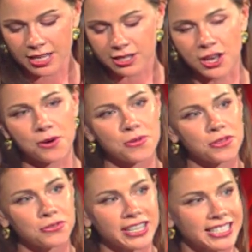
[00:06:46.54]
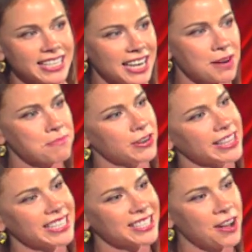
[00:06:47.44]
So the reason that I
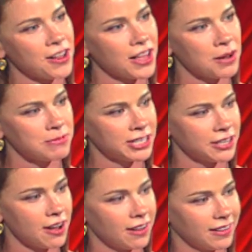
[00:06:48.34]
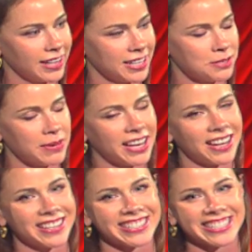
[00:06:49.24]
bring this all up to y'all is
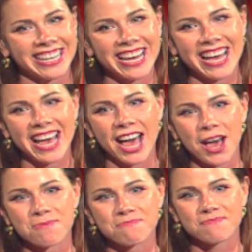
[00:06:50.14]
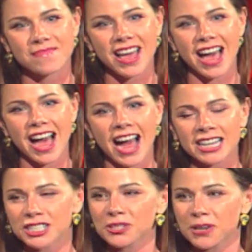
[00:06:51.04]
because
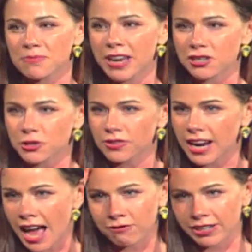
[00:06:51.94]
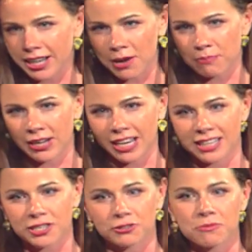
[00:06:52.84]
I just want to make sure that every company
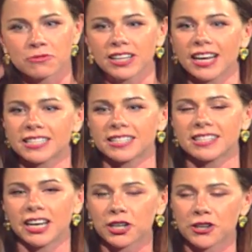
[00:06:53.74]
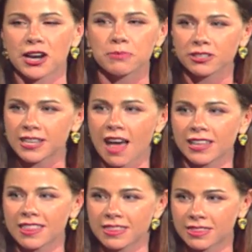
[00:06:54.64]
in this room realizes the incredible
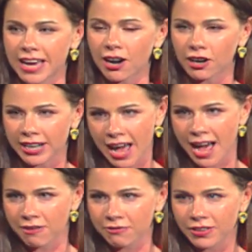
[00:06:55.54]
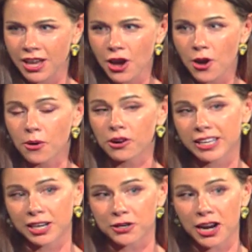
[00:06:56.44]
talent that they already have, or
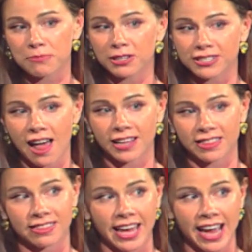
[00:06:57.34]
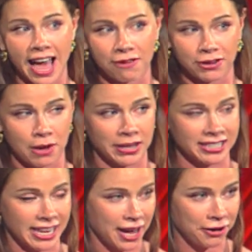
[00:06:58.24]
the incredible talent that they have
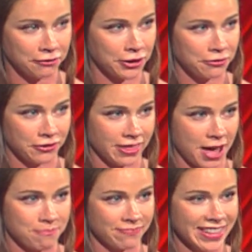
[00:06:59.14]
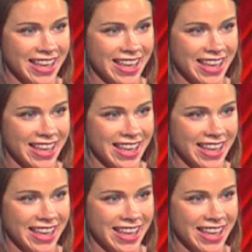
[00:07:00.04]
coming to interview for them.